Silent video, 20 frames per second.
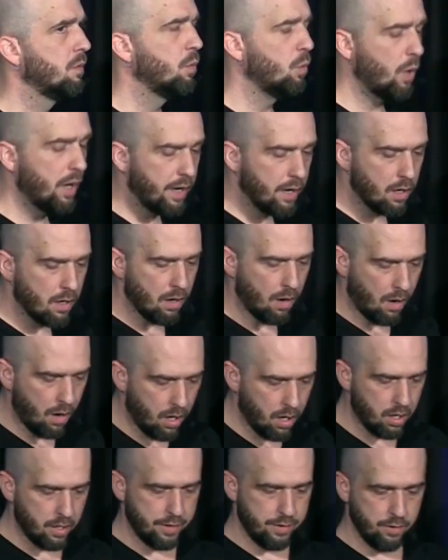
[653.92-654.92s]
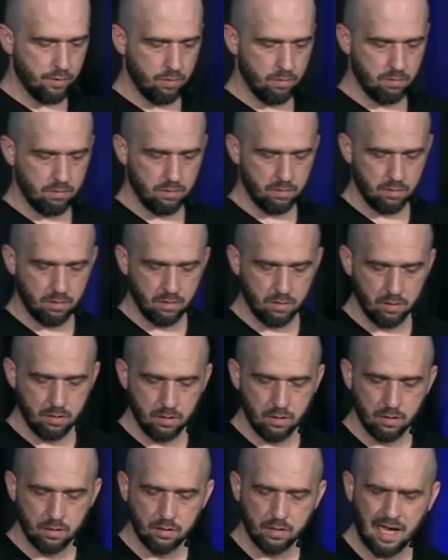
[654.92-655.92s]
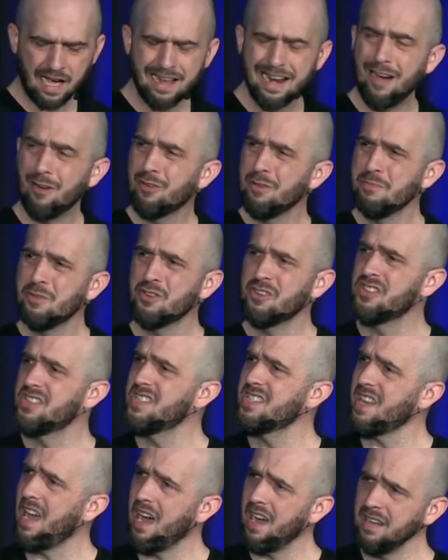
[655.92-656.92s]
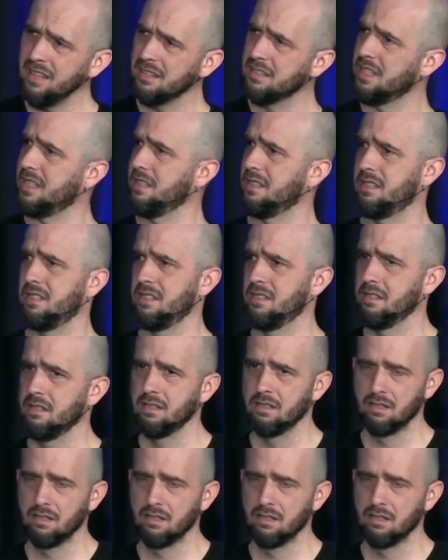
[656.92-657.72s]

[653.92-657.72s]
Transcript: Where are you? God, how come you're silent?